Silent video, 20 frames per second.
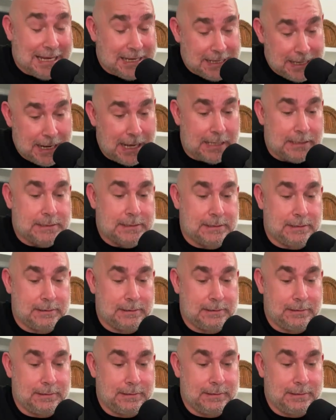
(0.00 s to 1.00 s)
And yet,
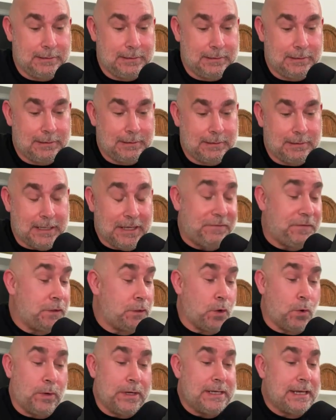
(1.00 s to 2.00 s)
if
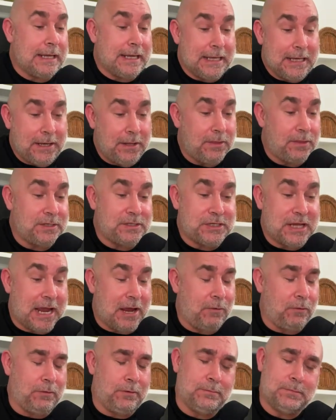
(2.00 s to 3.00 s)
you go into any of the
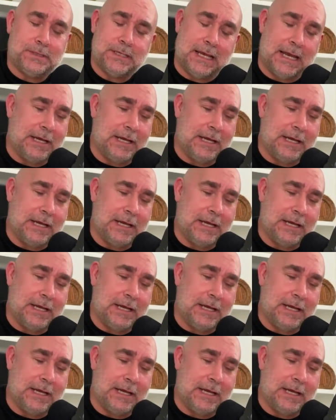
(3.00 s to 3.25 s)
chat rooms,